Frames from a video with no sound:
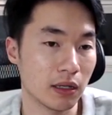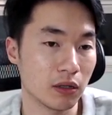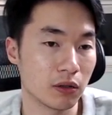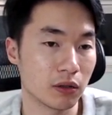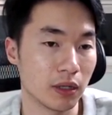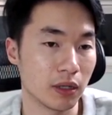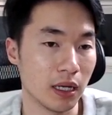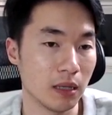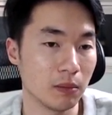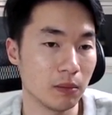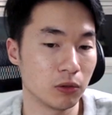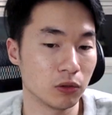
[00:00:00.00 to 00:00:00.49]
you're
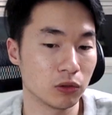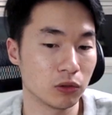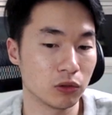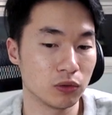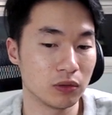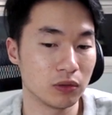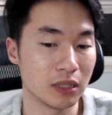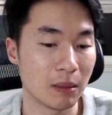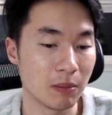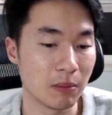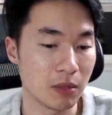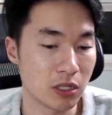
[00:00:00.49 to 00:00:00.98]
able to
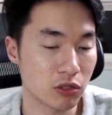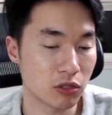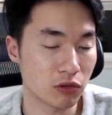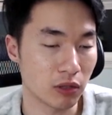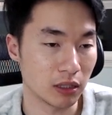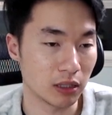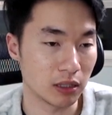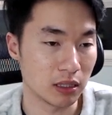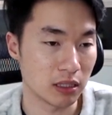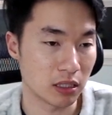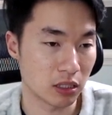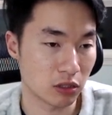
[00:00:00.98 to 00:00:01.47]
demonstrate
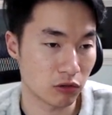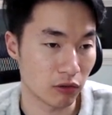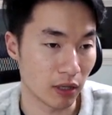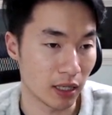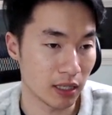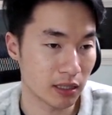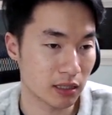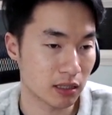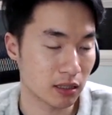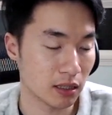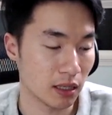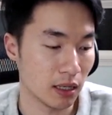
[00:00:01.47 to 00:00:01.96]
these
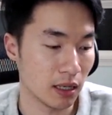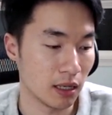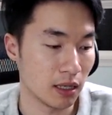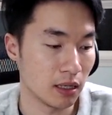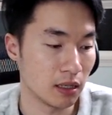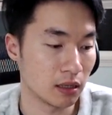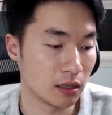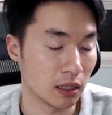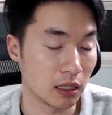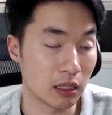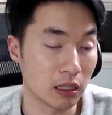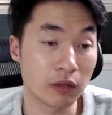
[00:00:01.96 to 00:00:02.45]
traits
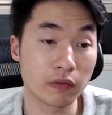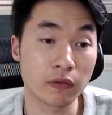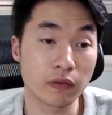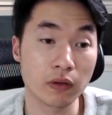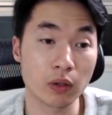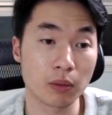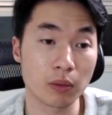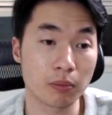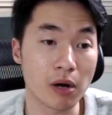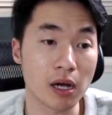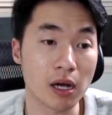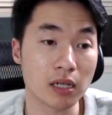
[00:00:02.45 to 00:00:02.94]
in the
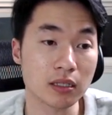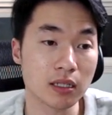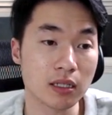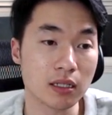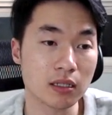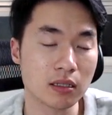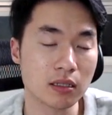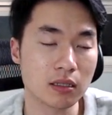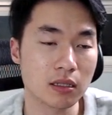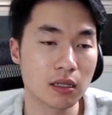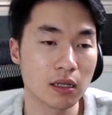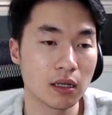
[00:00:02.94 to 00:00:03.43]
interviewing
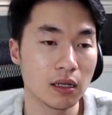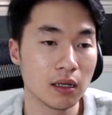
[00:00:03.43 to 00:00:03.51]
process.